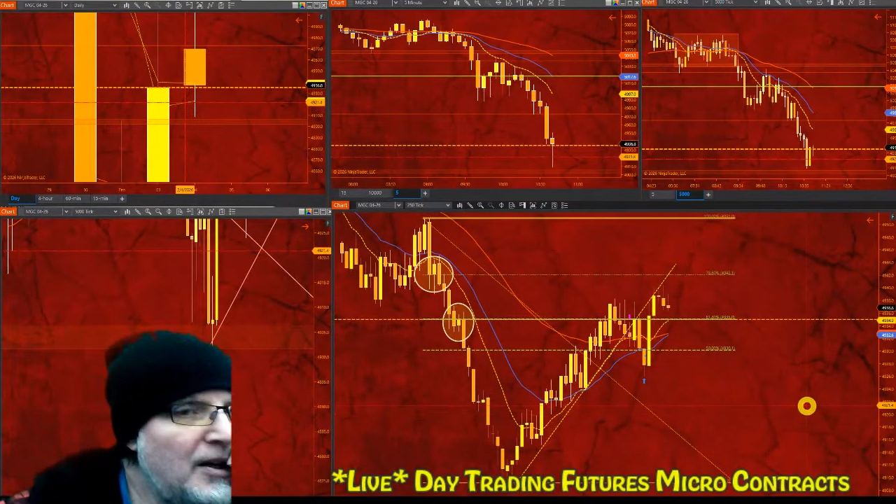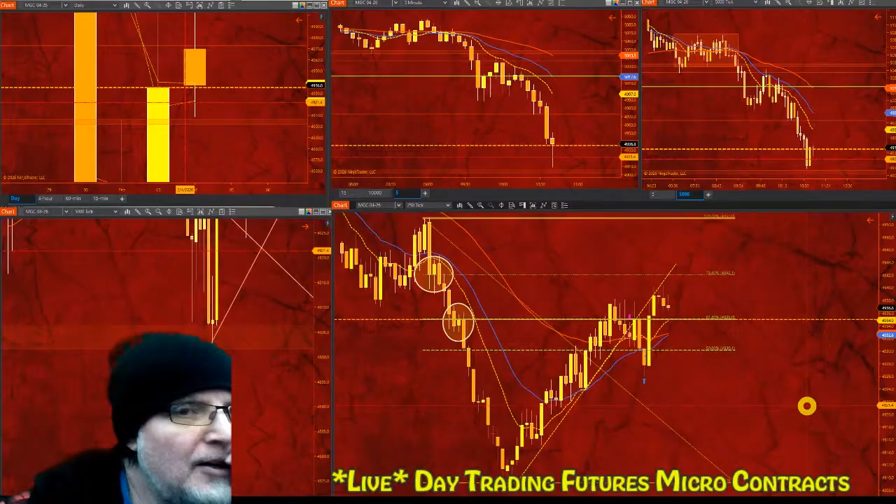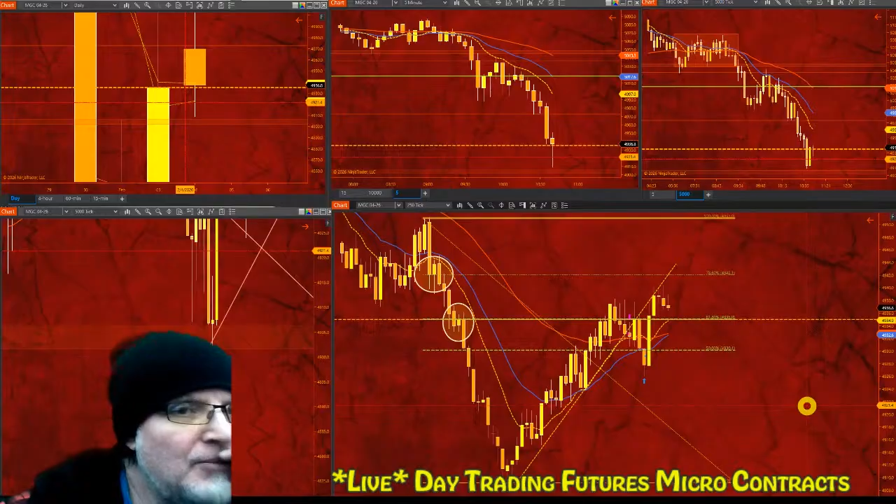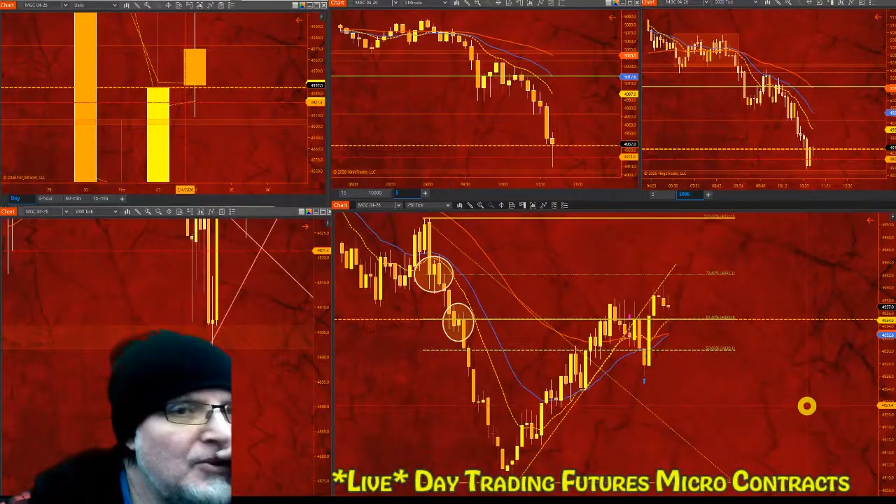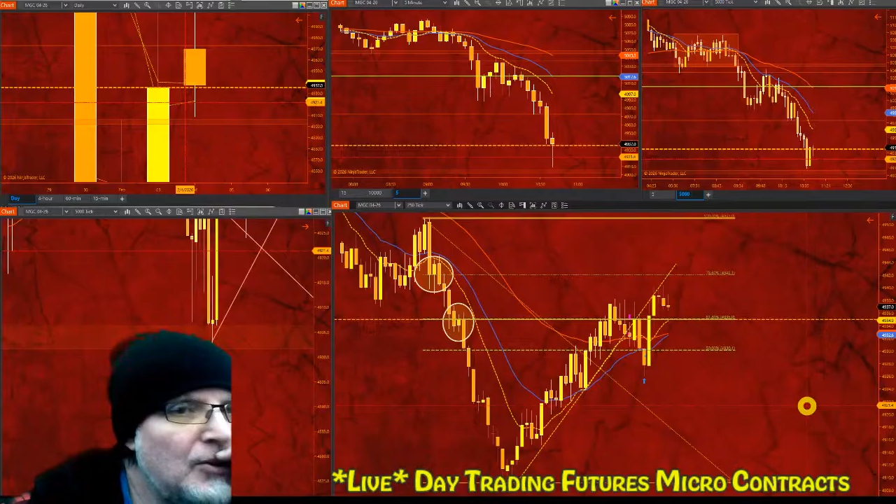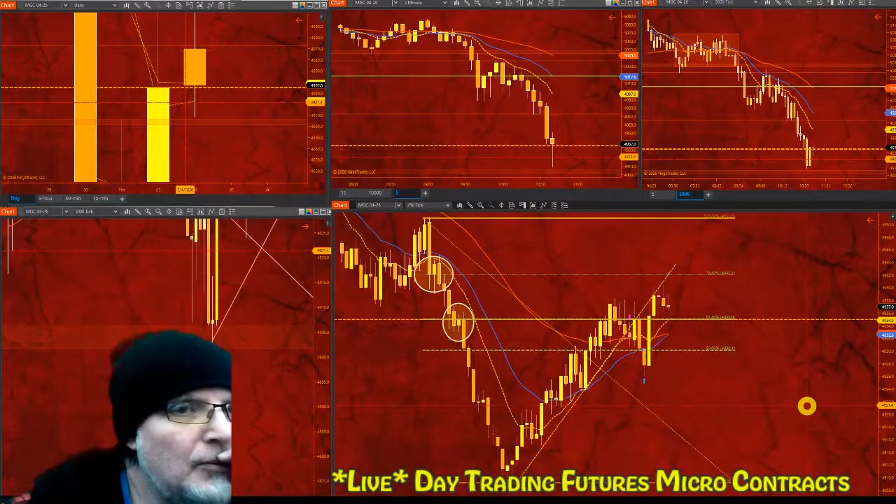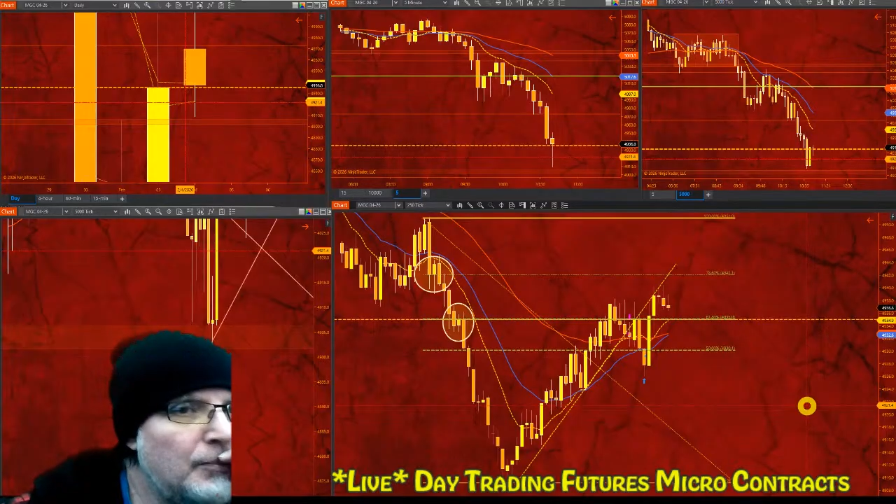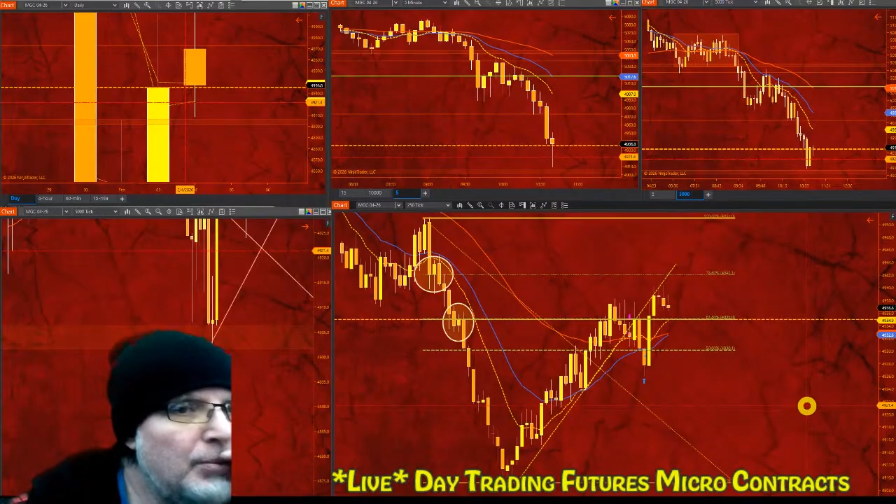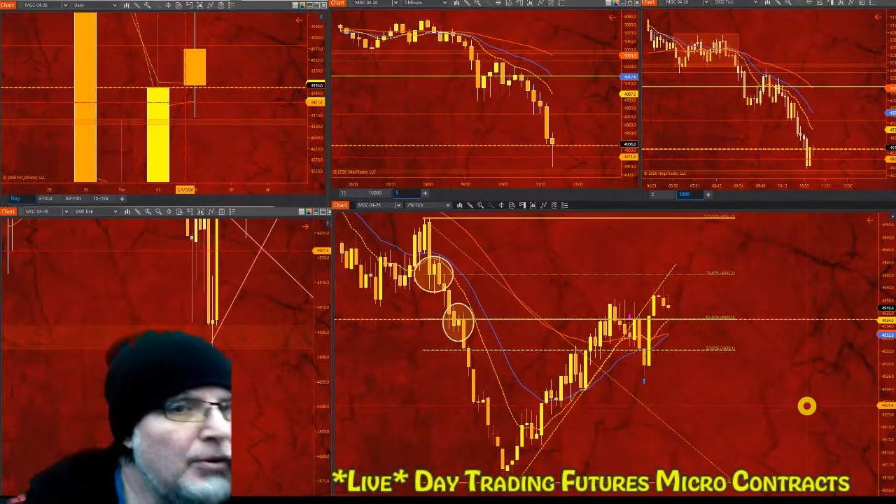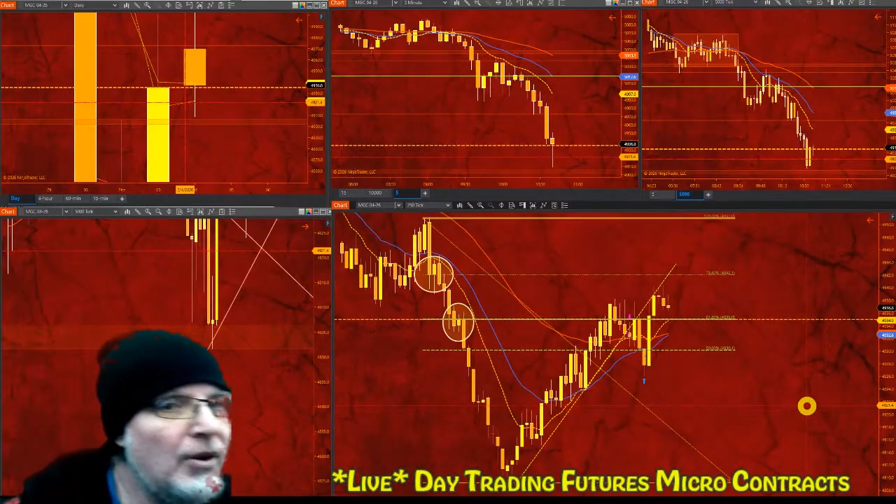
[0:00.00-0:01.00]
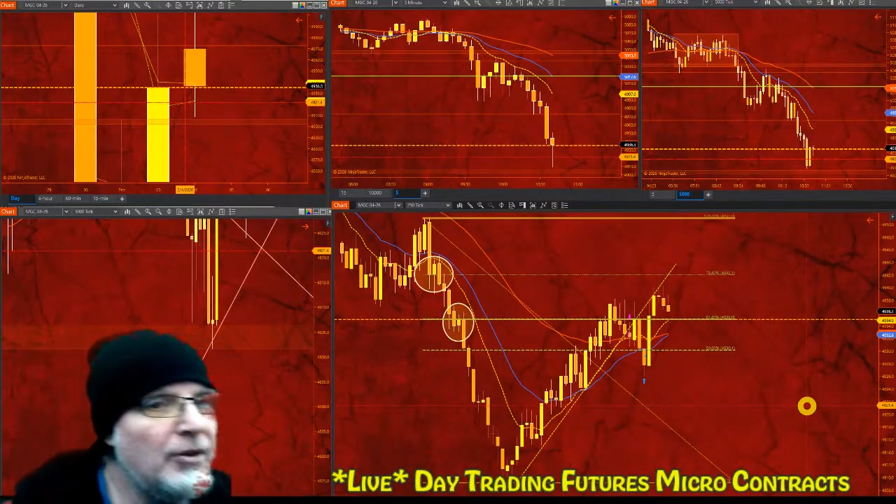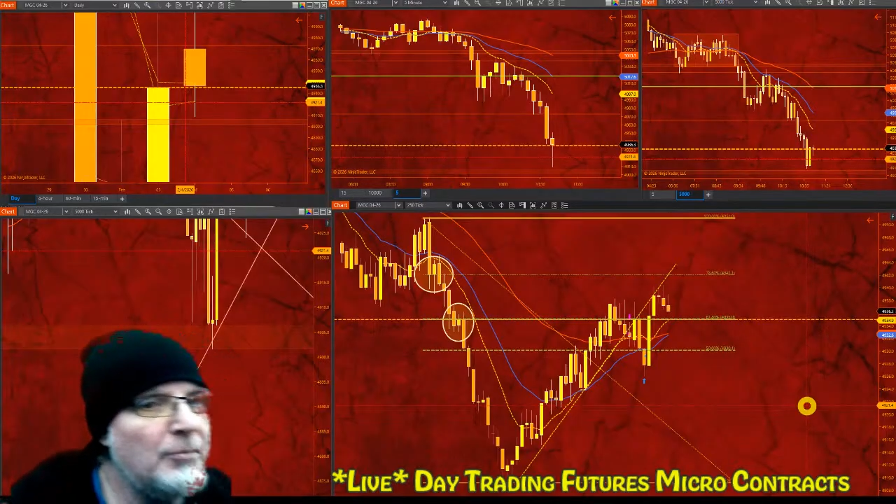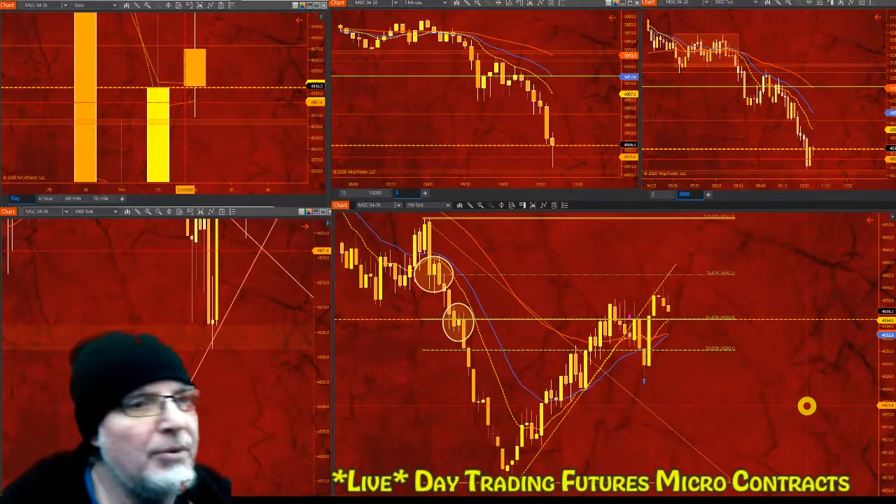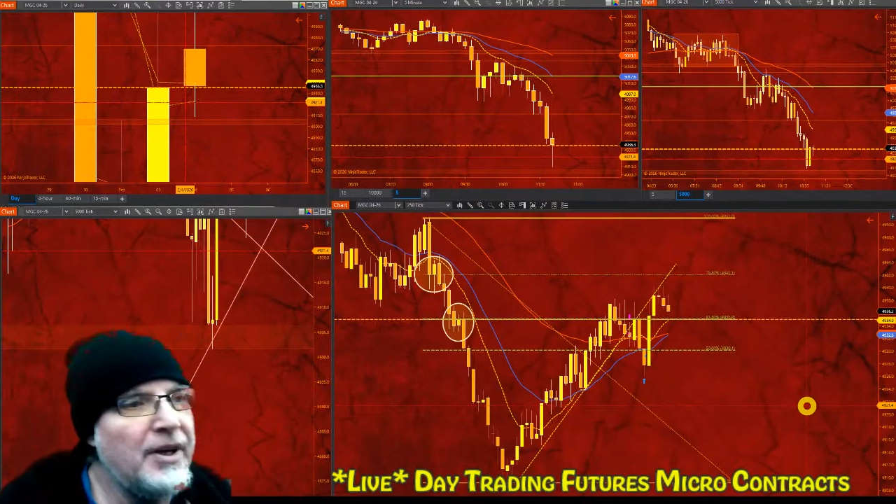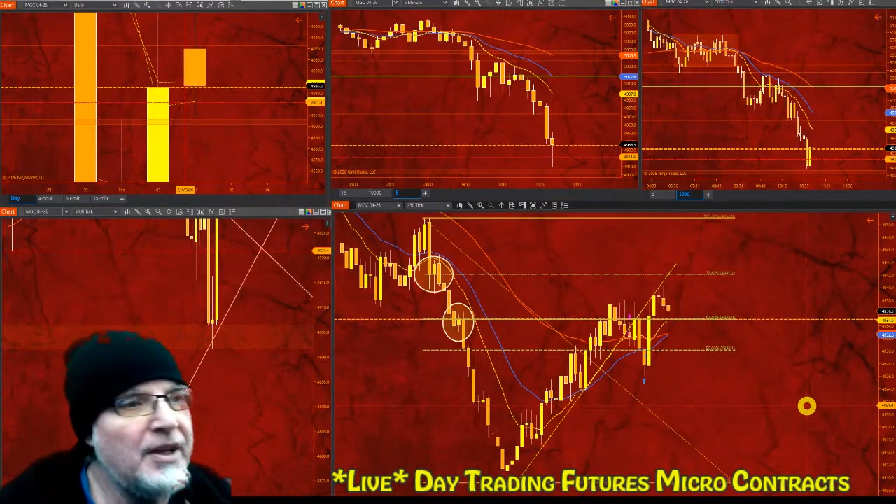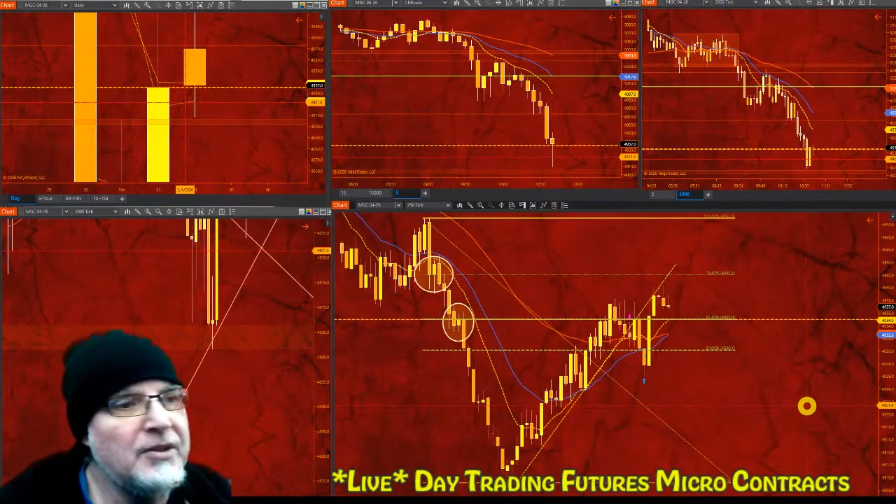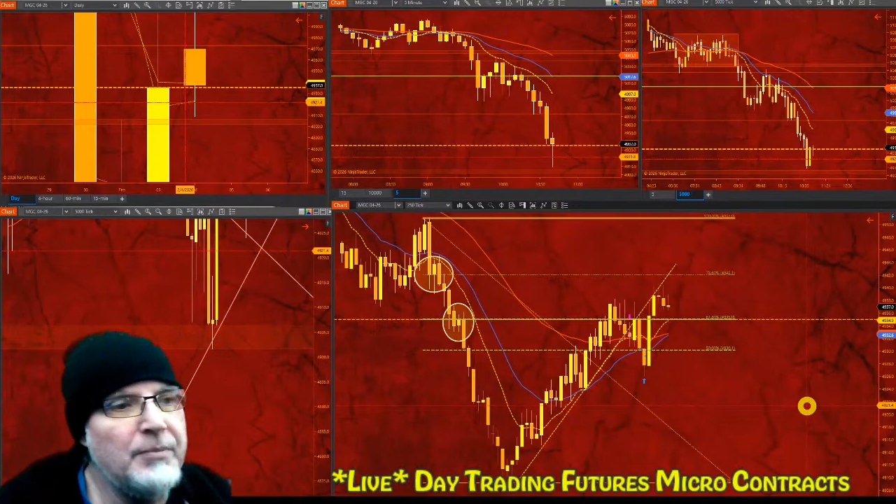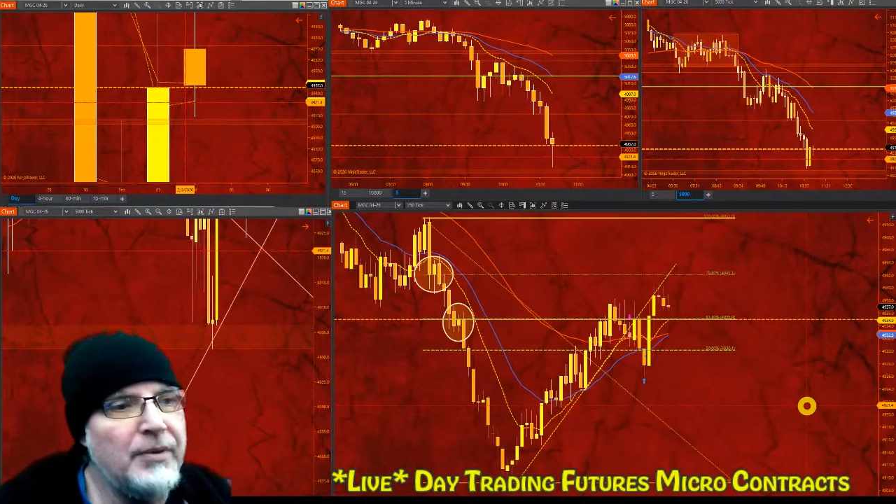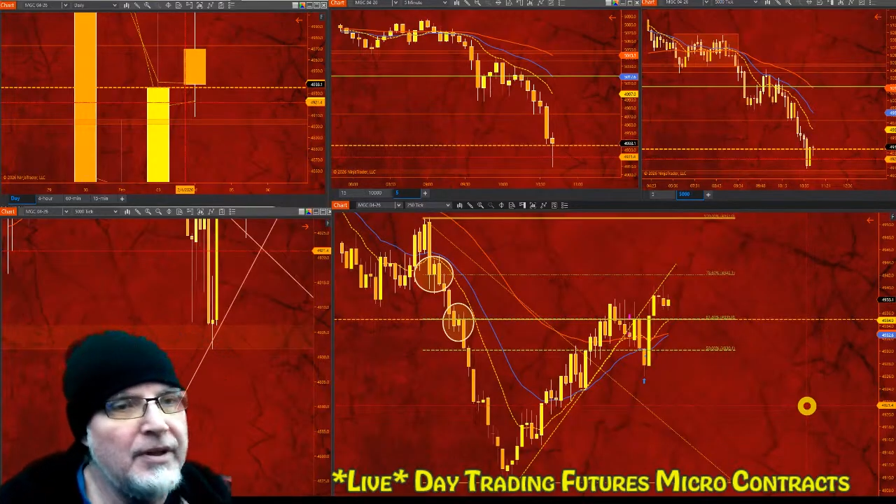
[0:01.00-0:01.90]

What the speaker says: I'm just going to put on the brakes, buddy.